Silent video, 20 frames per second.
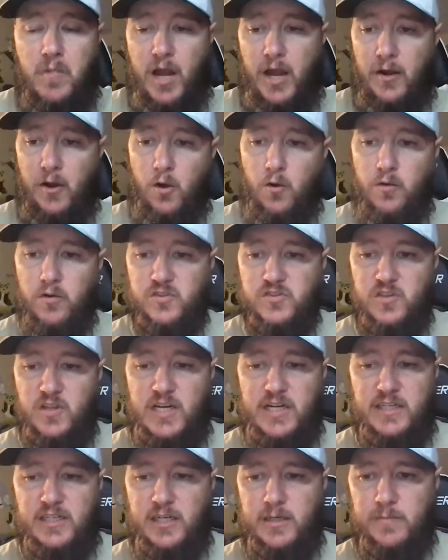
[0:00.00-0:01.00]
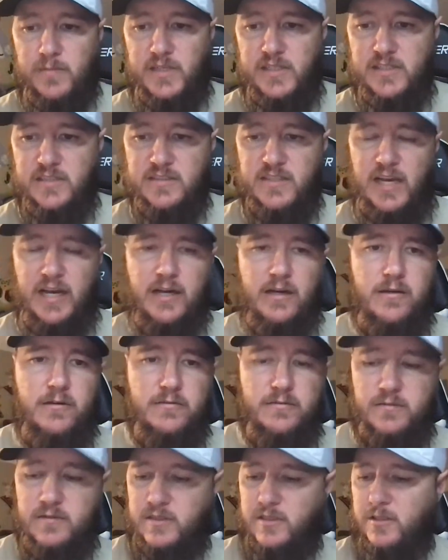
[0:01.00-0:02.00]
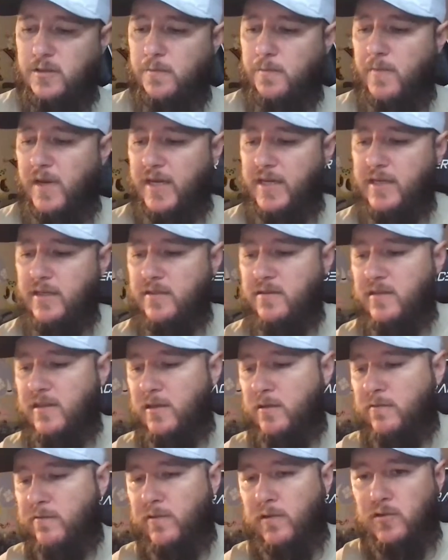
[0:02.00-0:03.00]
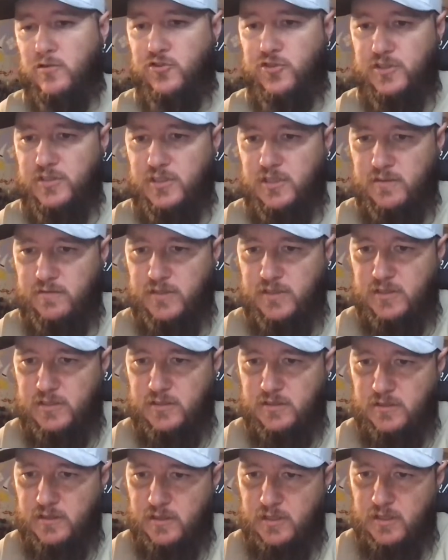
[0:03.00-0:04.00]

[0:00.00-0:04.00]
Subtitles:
I know there's a lot of companies out there making their version of it.